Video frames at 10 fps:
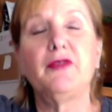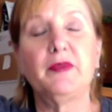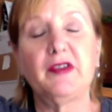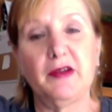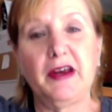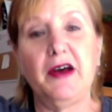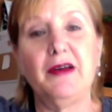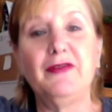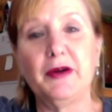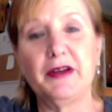3 years
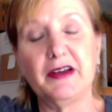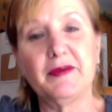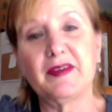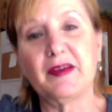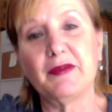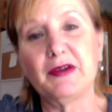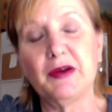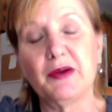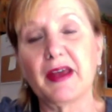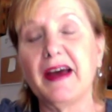ago, I moved to Omaha,
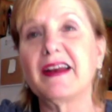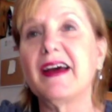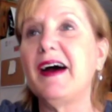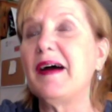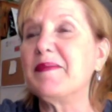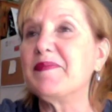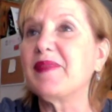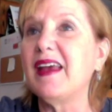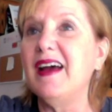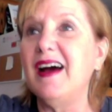Nebraska from Southern
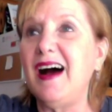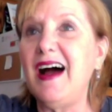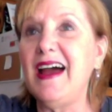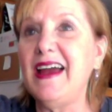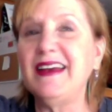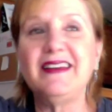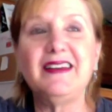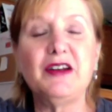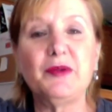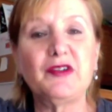California. Some of you
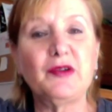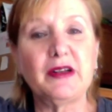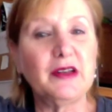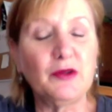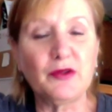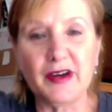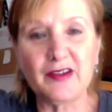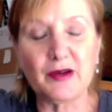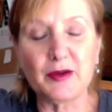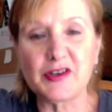know that.
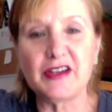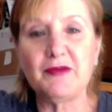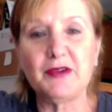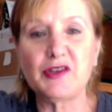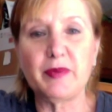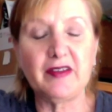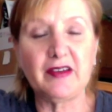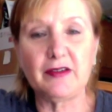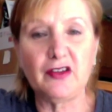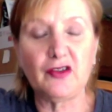
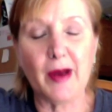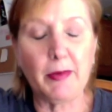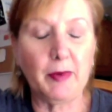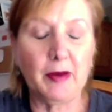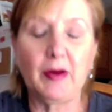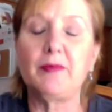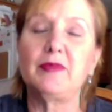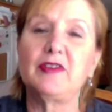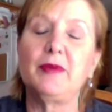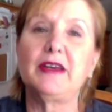I was doing legal
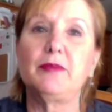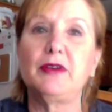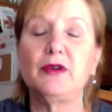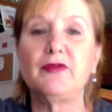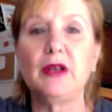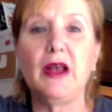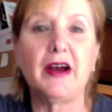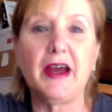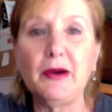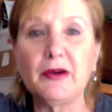transcription, which
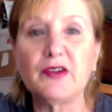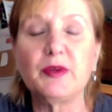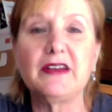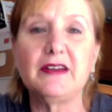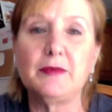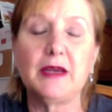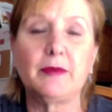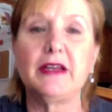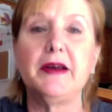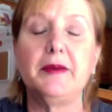basically strapped me
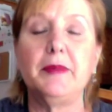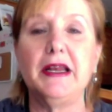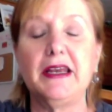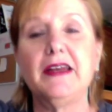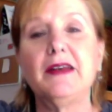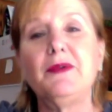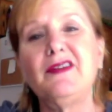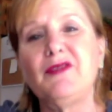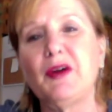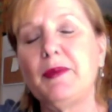to my computer
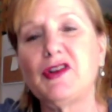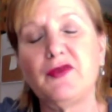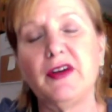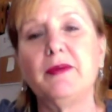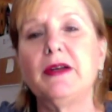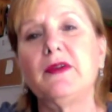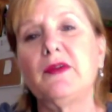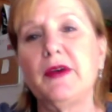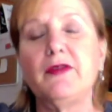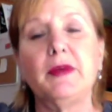for long hours, but
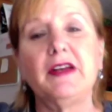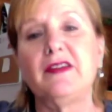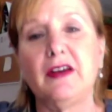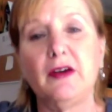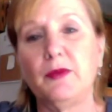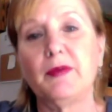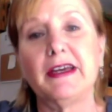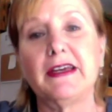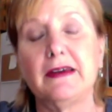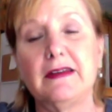didn't make me a lot of money.
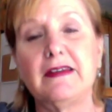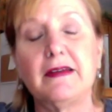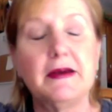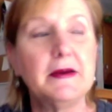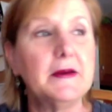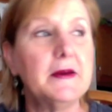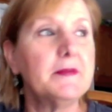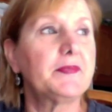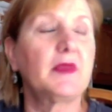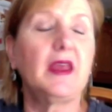And it wasn't very much
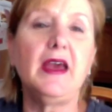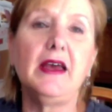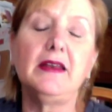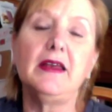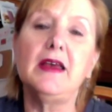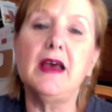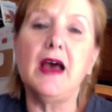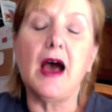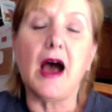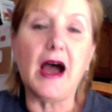fun, but it was a way for me to stay
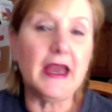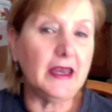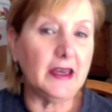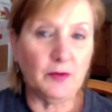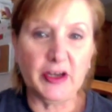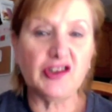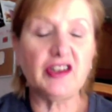home with my kids.